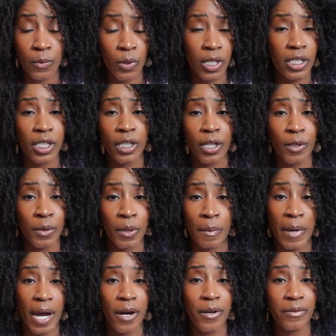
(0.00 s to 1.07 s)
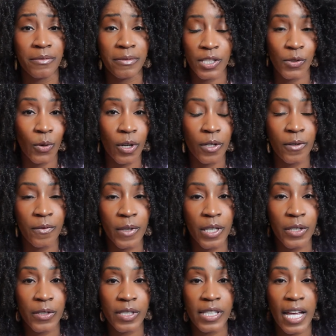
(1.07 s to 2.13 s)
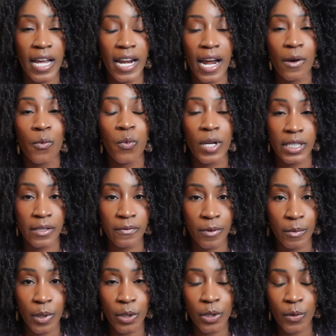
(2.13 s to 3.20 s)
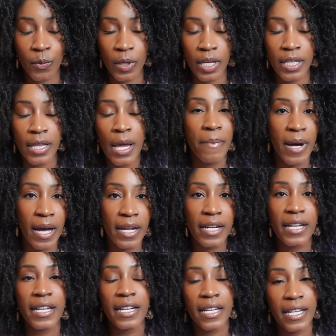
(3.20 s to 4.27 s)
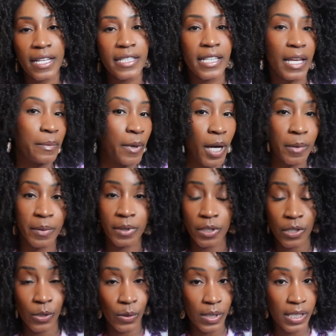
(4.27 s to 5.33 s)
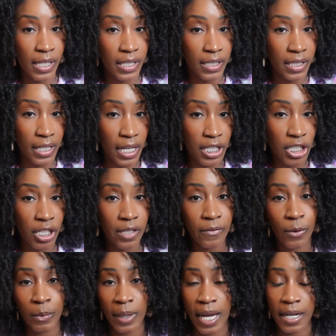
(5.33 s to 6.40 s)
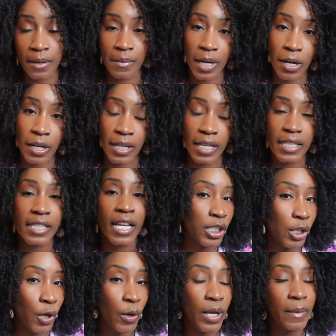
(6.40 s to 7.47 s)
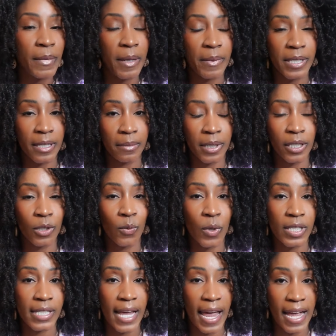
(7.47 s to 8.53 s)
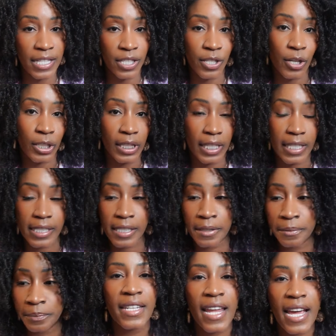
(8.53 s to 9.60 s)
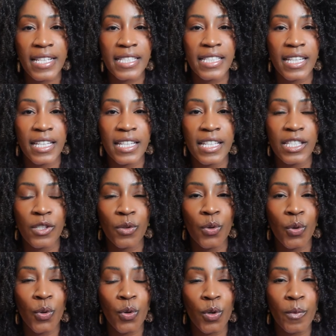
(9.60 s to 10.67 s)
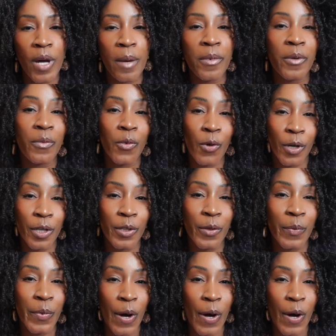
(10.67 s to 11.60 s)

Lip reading: I wanted to learn about historical figures that I wasn't familiar with, but it is a popular tourist destination for Black Americans, so it may be something you want to add to your list. Next is Nkrumah Memorial